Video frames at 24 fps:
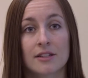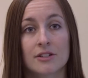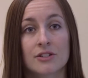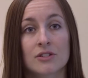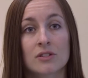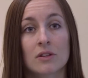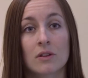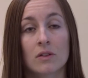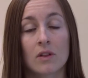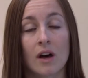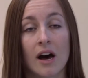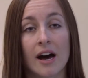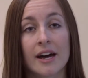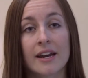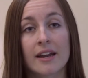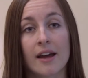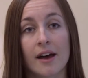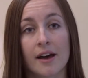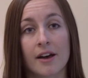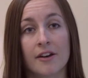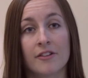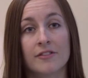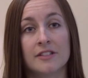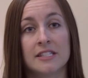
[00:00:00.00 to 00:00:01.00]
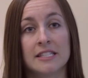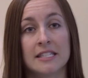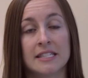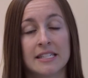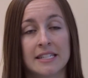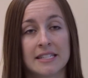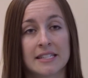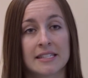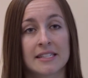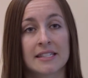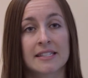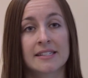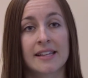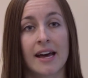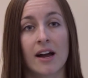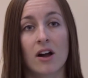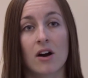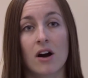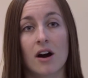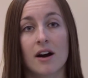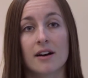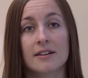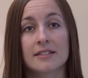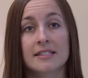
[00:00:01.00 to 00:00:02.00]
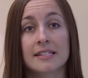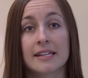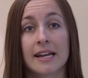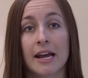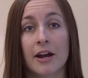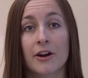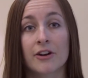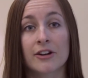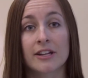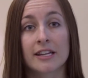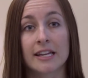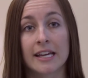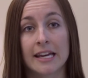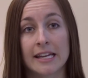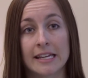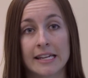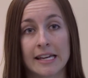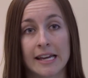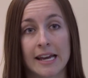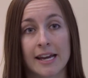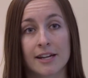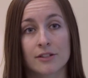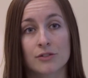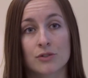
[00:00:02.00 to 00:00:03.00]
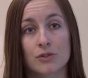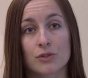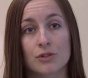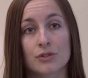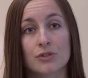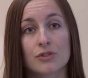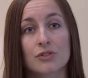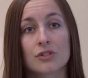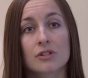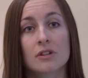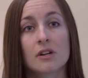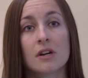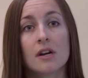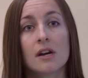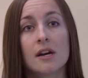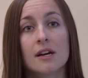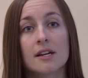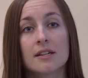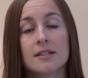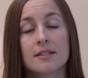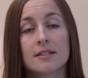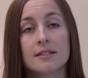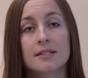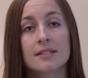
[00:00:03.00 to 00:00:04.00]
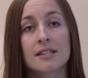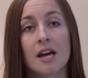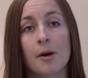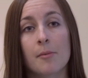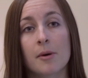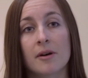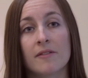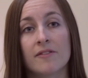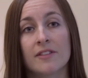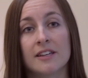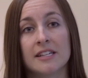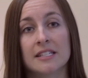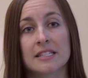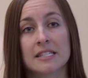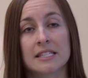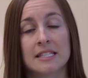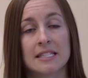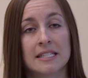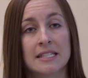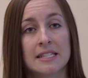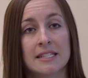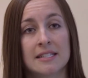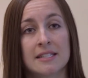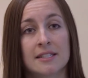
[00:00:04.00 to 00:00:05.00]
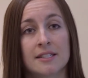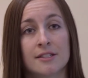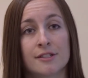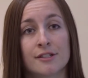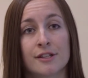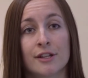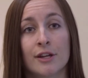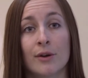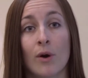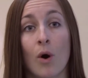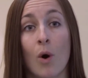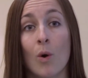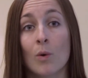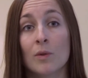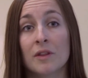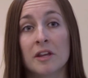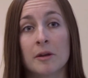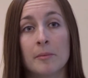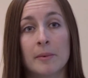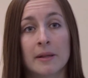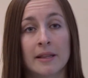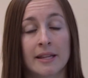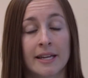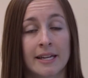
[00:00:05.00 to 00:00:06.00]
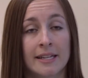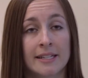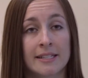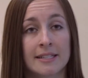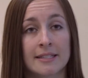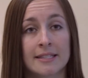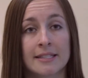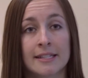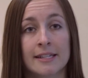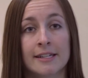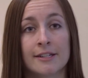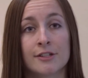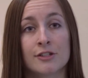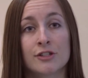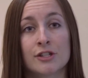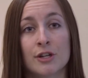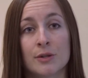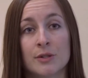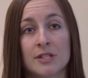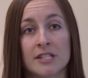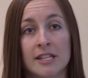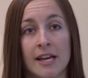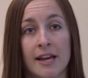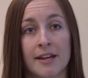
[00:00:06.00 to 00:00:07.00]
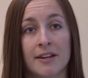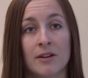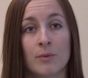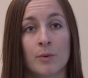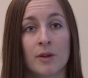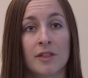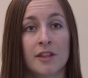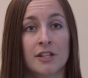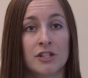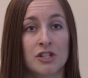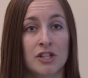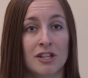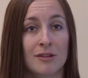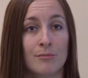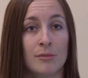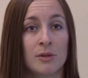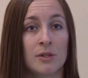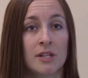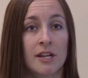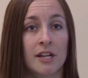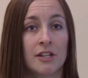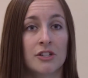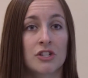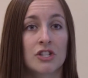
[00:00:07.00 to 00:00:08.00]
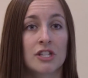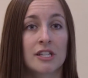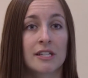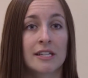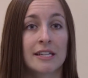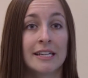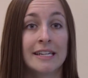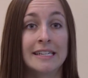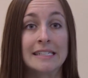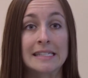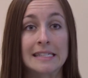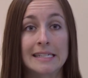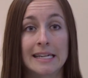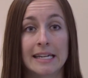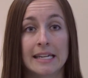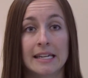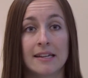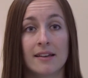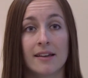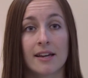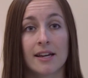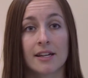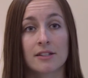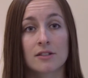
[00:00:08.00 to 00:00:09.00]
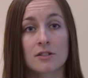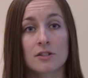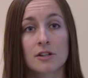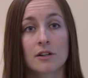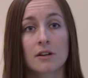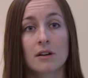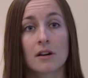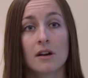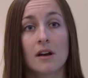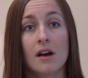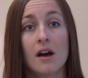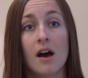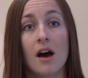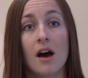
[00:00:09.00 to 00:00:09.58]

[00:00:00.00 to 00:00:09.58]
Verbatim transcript: There's a lot of diseases that cause inherited kidney cancers. Some of these diseases, the only malignancy associated with the gene mutation is kidney cancer.